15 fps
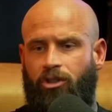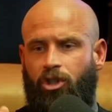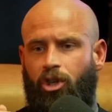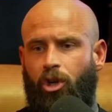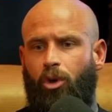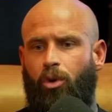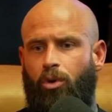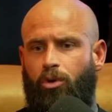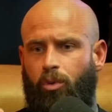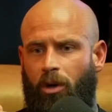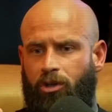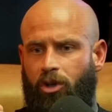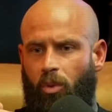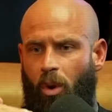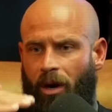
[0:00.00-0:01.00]
during
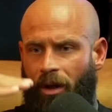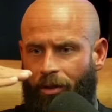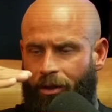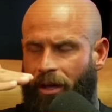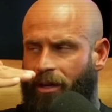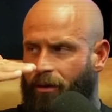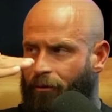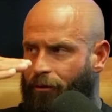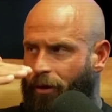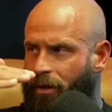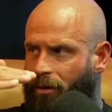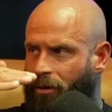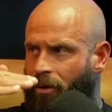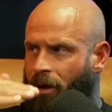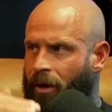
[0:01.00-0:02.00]
a now
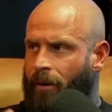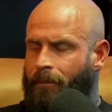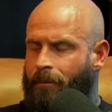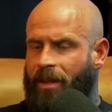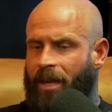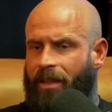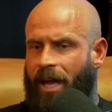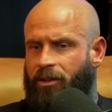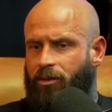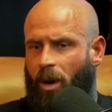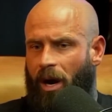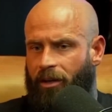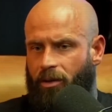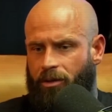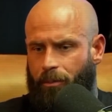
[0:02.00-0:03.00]
infamous meltdown
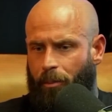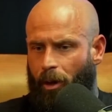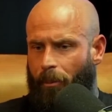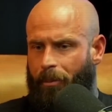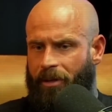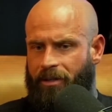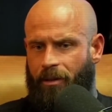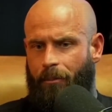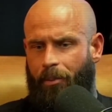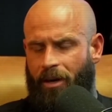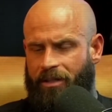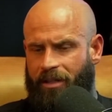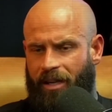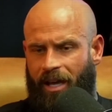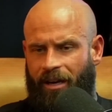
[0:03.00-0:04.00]
on the Fresh and Fit
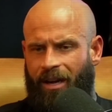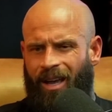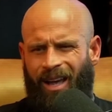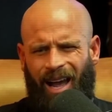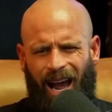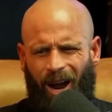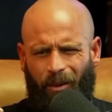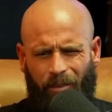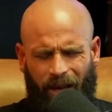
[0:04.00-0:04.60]
podcast.